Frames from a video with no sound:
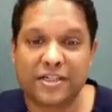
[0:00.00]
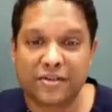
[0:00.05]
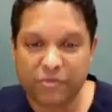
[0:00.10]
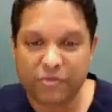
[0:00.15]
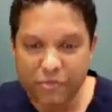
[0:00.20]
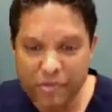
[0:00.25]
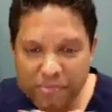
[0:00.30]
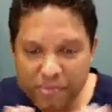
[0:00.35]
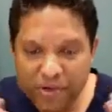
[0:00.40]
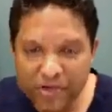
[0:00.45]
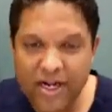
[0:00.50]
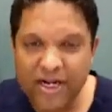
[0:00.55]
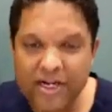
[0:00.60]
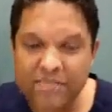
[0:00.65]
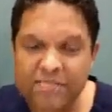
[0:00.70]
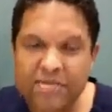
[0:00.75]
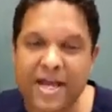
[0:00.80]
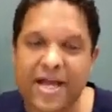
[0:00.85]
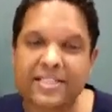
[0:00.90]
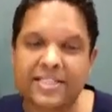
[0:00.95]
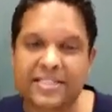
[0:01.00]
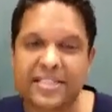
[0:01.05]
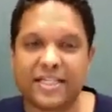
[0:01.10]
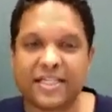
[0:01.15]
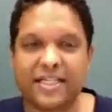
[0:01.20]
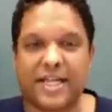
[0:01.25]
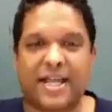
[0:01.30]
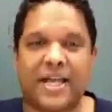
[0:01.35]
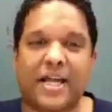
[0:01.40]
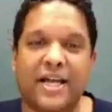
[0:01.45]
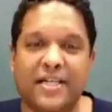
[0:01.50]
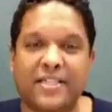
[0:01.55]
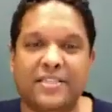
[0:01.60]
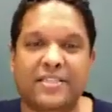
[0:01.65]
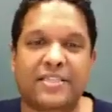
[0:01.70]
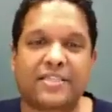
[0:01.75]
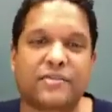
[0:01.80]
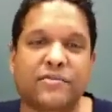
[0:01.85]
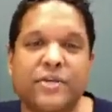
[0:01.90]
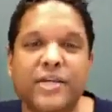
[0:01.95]
we put on a mask
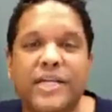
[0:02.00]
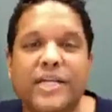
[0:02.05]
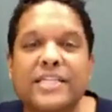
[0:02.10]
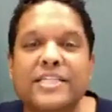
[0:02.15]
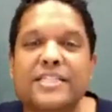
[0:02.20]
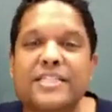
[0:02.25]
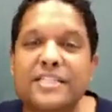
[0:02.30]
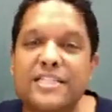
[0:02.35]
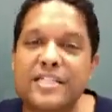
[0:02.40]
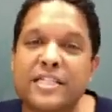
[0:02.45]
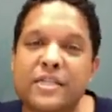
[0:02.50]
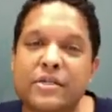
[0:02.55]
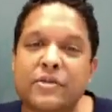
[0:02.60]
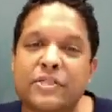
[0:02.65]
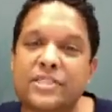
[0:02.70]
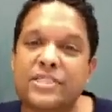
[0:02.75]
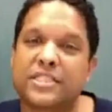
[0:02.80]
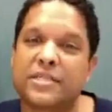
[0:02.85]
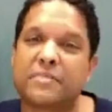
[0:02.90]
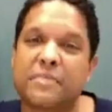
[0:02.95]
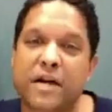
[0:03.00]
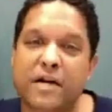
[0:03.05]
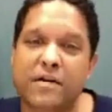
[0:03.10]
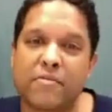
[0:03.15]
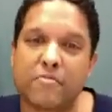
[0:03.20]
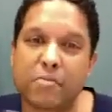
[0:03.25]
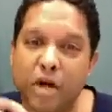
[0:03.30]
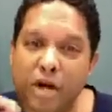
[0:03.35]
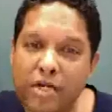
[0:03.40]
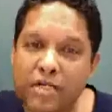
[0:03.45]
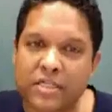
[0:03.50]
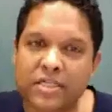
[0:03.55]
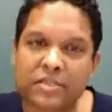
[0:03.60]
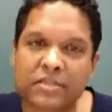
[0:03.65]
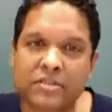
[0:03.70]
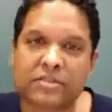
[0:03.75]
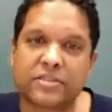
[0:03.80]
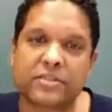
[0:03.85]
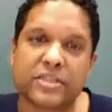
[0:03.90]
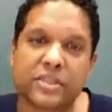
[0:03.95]
and we can decrease the amount of particles,